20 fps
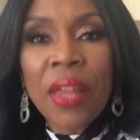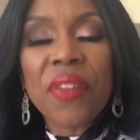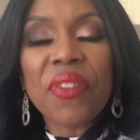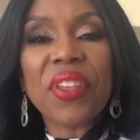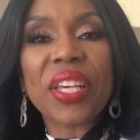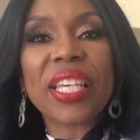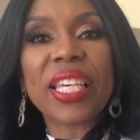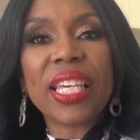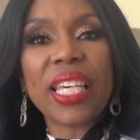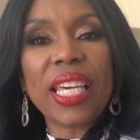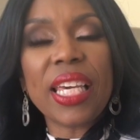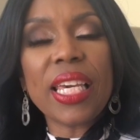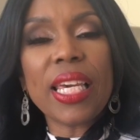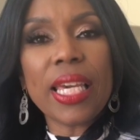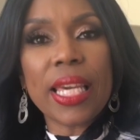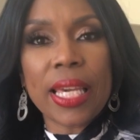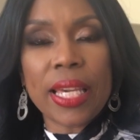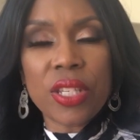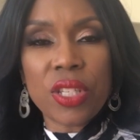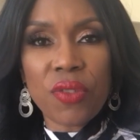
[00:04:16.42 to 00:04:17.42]
The key
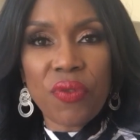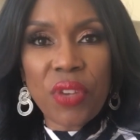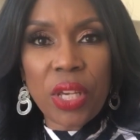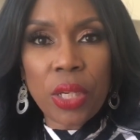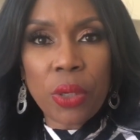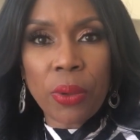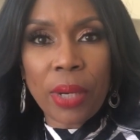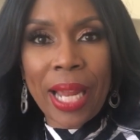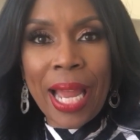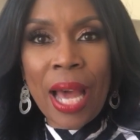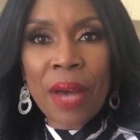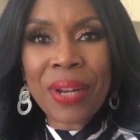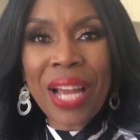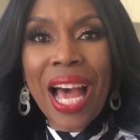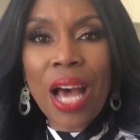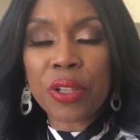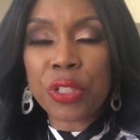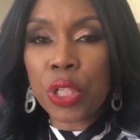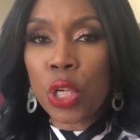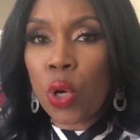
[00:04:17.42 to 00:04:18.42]
is figuring out
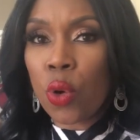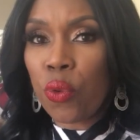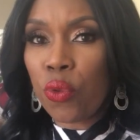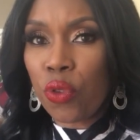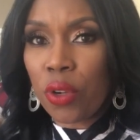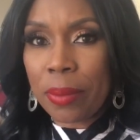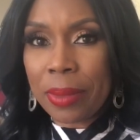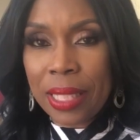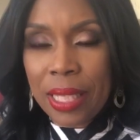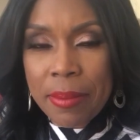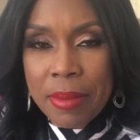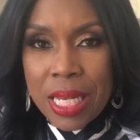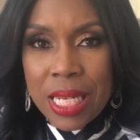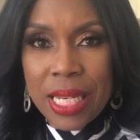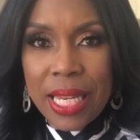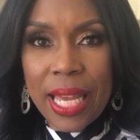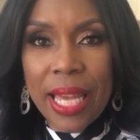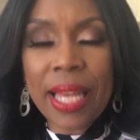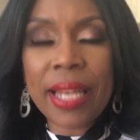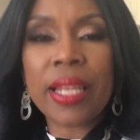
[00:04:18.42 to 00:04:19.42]
how to go from
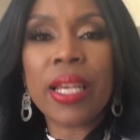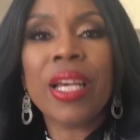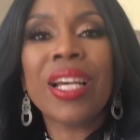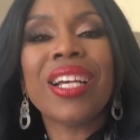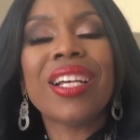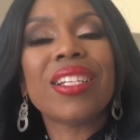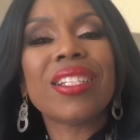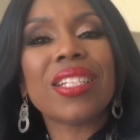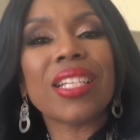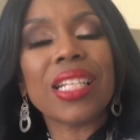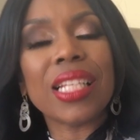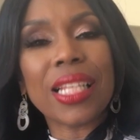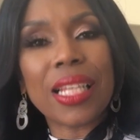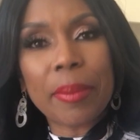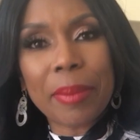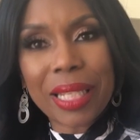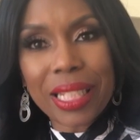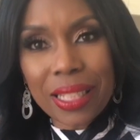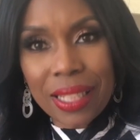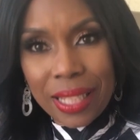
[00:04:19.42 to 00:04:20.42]
limited to
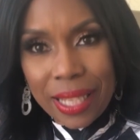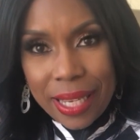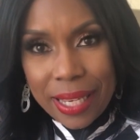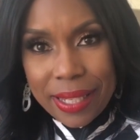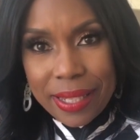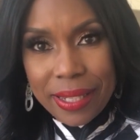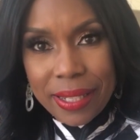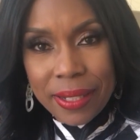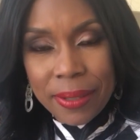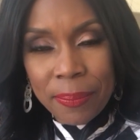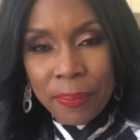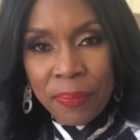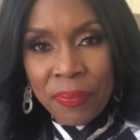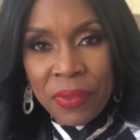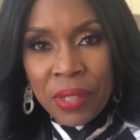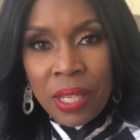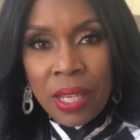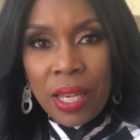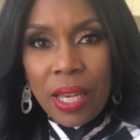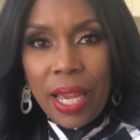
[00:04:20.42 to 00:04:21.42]
limitless.
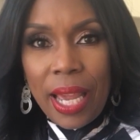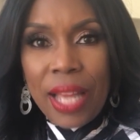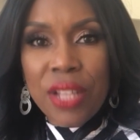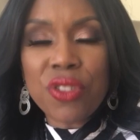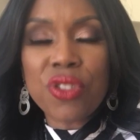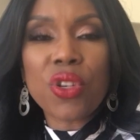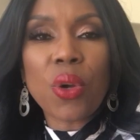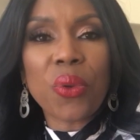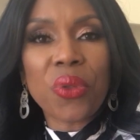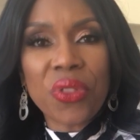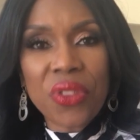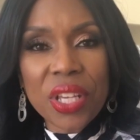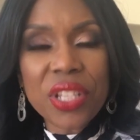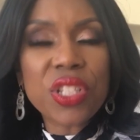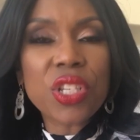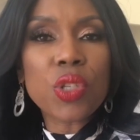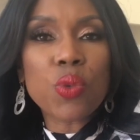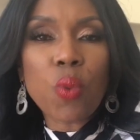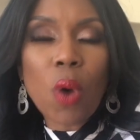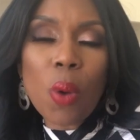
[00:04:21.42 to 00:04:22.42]
And so
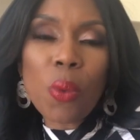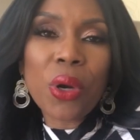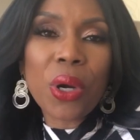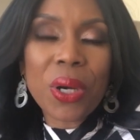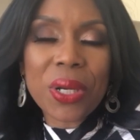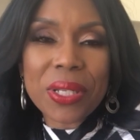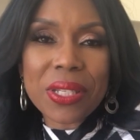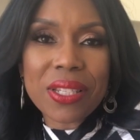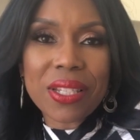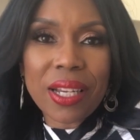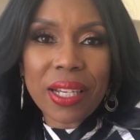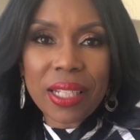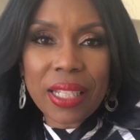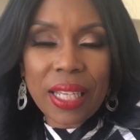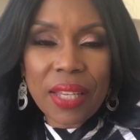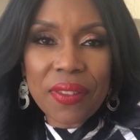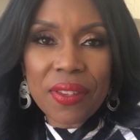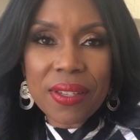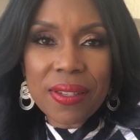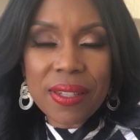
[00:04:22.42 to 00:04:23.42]
this is what we're going to study
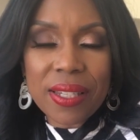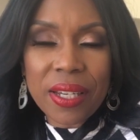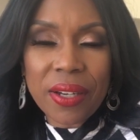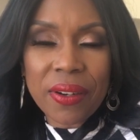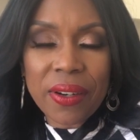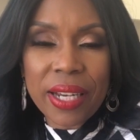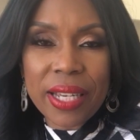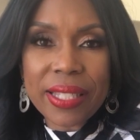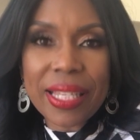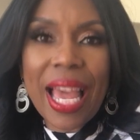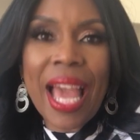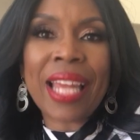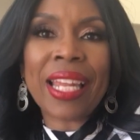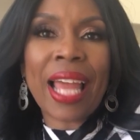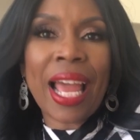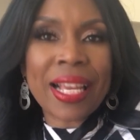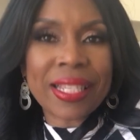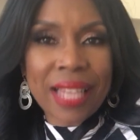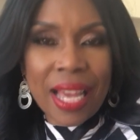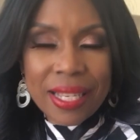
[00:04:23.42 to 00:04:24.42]
in this series. And
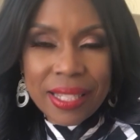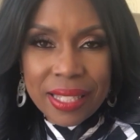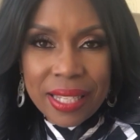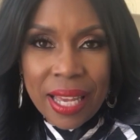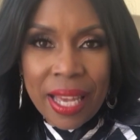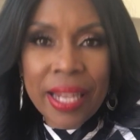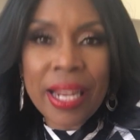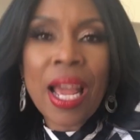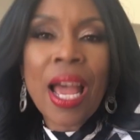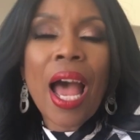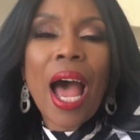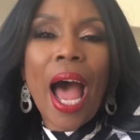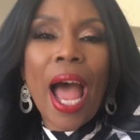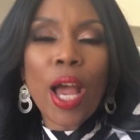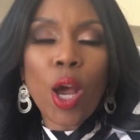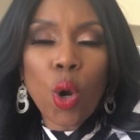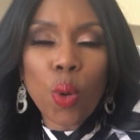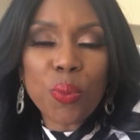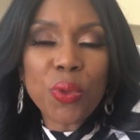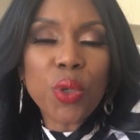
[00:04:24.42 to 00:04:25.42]
as I said, I
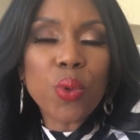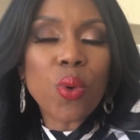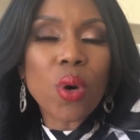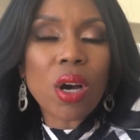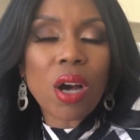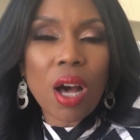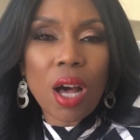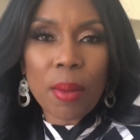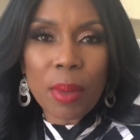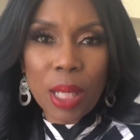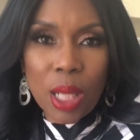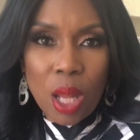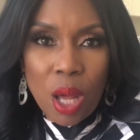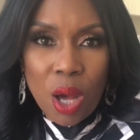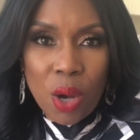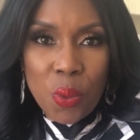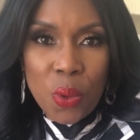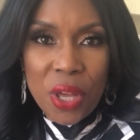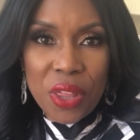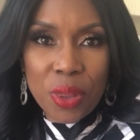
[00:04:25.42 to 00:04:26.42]
hope you will come
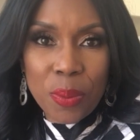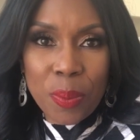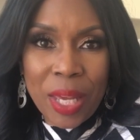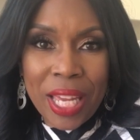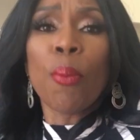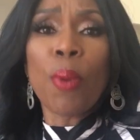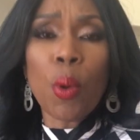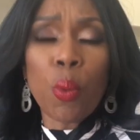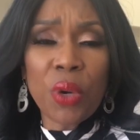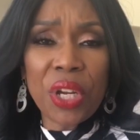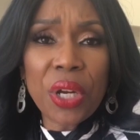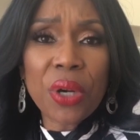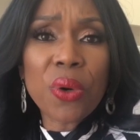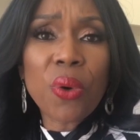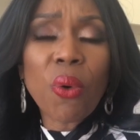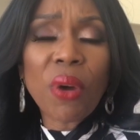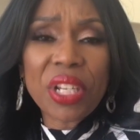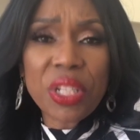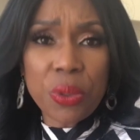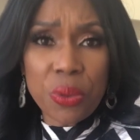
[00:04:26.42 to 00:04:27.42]
along with me. But we are
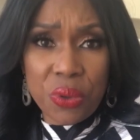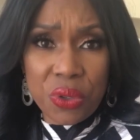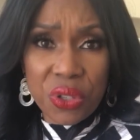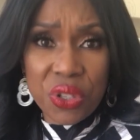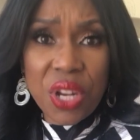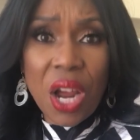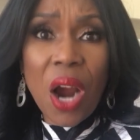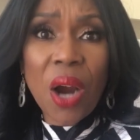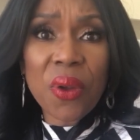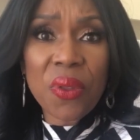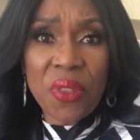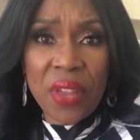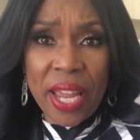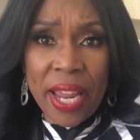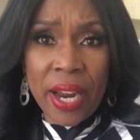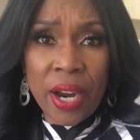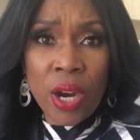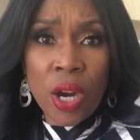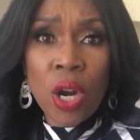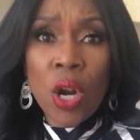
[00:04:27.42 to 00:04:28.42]
going to start
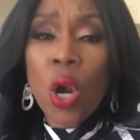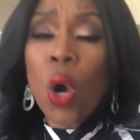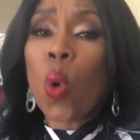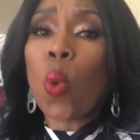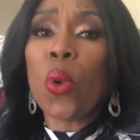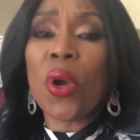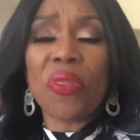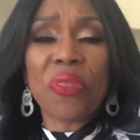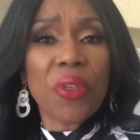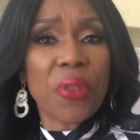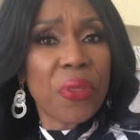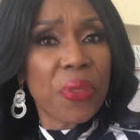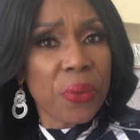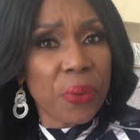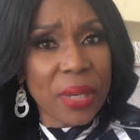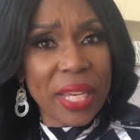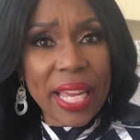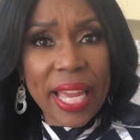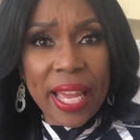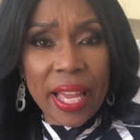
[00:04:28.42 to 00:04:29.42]
there with the
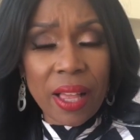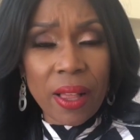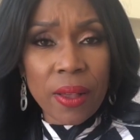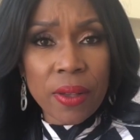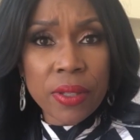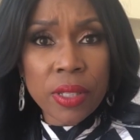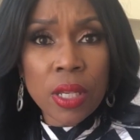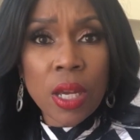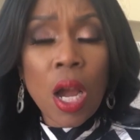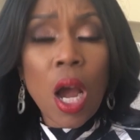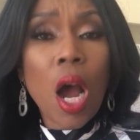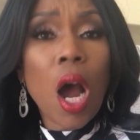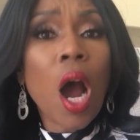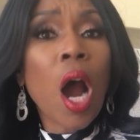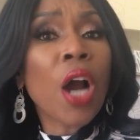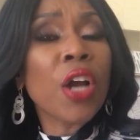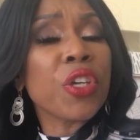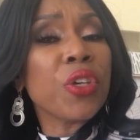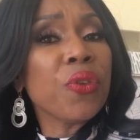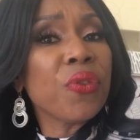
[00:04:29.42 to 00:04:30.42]
3 L's.
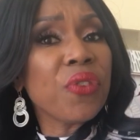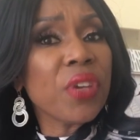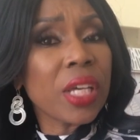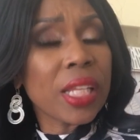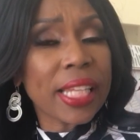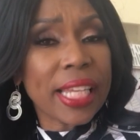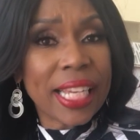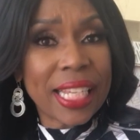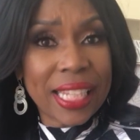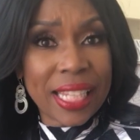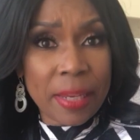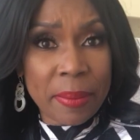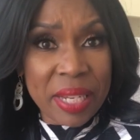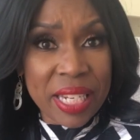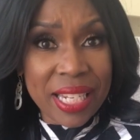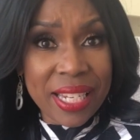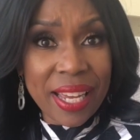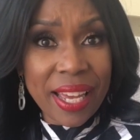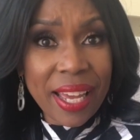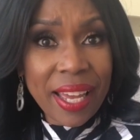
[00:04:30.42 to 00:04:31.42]
Are you feeling
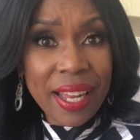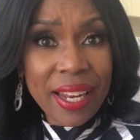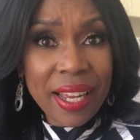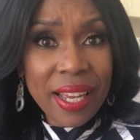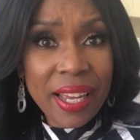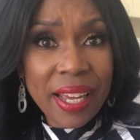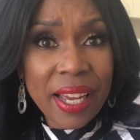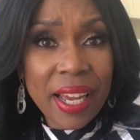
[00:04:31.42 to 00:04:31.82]
limited?